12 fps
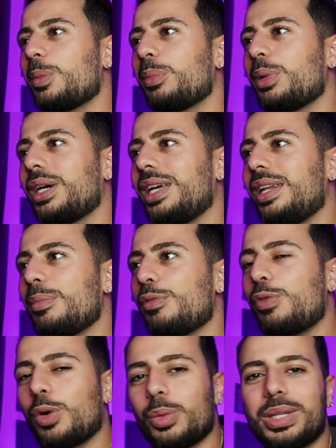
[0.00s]
But
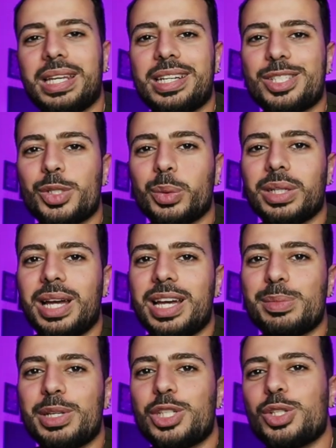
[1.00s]
before we get into it,
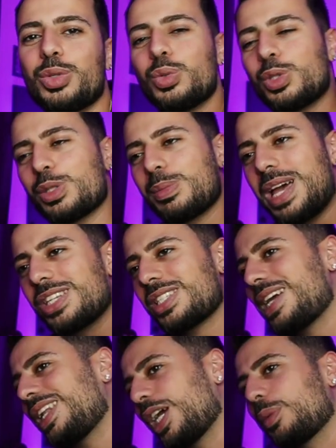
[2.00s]
guys, make sure you smash
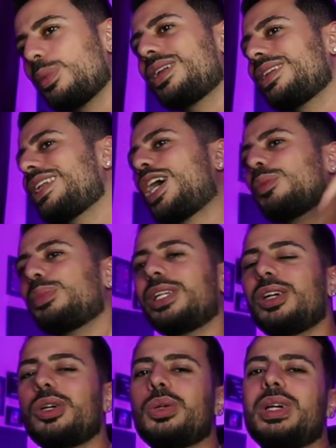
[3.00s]
that like button down
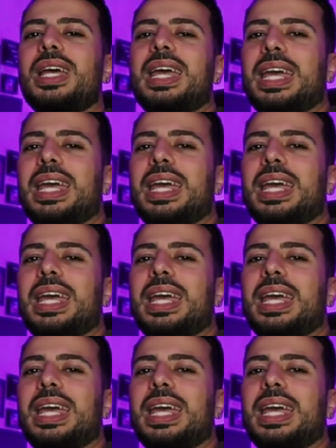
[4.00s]
below,